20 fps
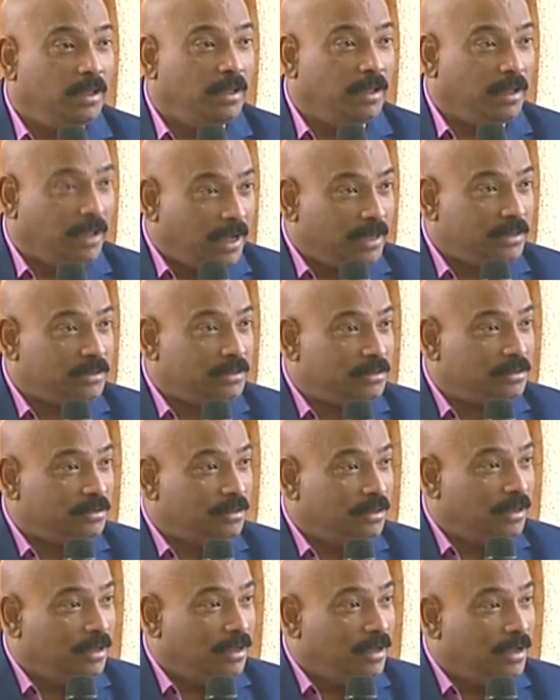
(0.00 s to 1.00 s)
Yes?
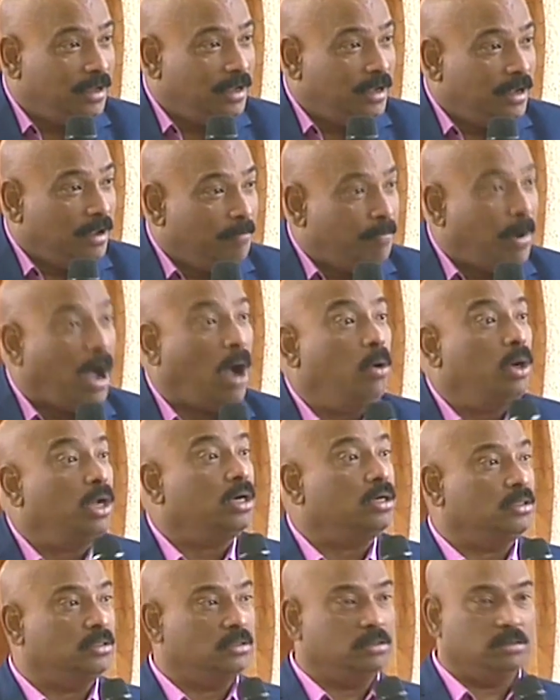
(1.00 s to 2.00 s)

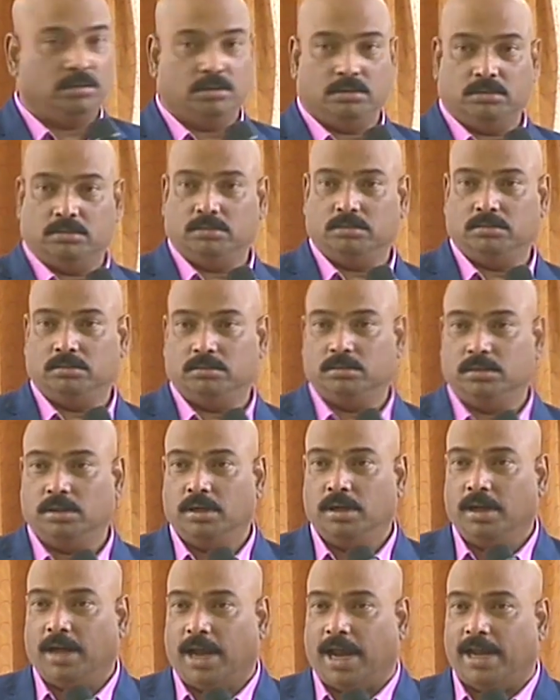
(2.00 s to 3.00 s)
Powdered.
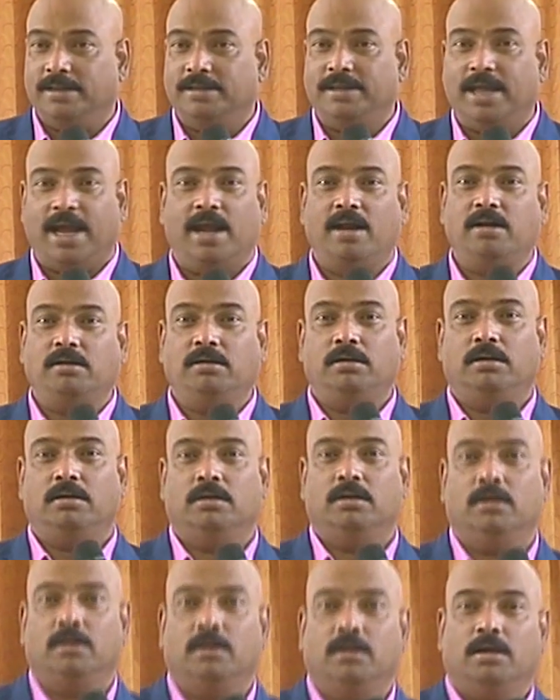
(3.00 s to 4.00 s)
And then,
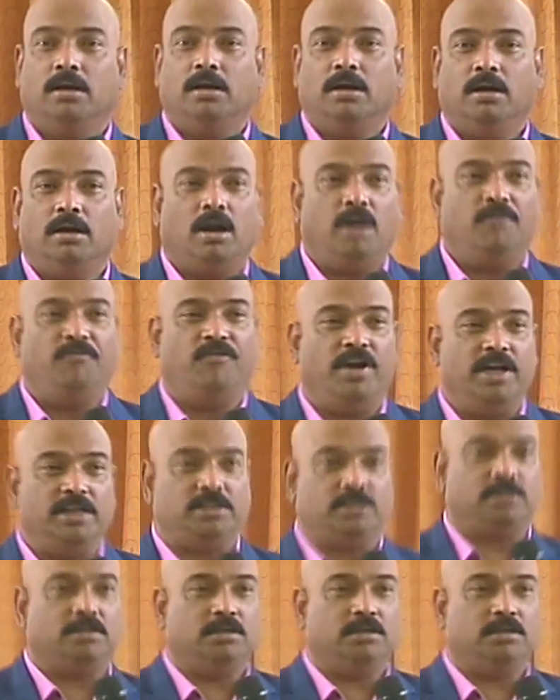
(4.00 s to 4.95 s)
not finished.